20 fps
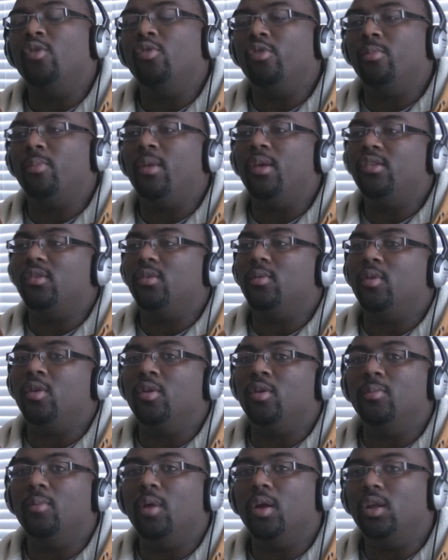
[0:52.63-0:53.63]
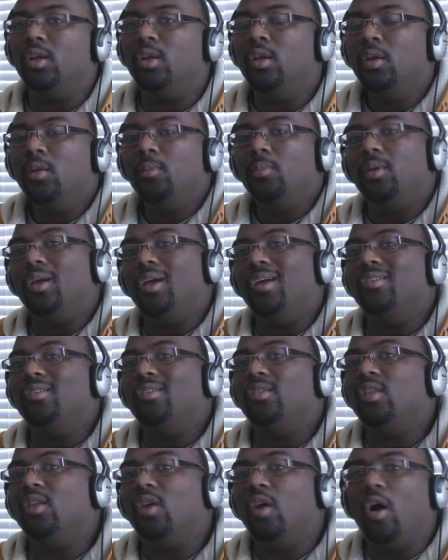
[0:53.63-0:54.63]
you can make some good money
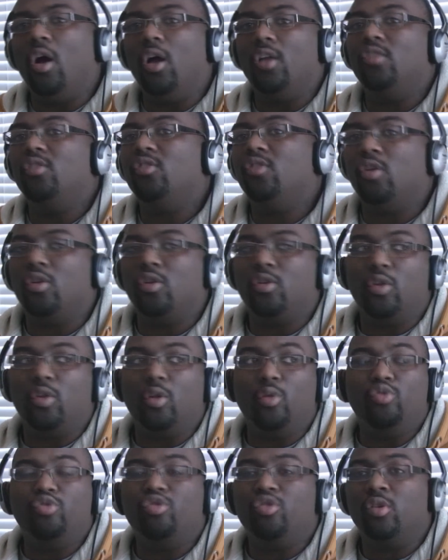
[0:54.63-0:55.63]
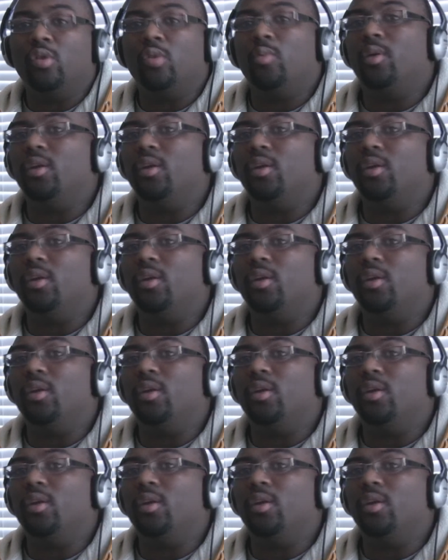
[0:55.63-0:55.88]
because the odds are closer.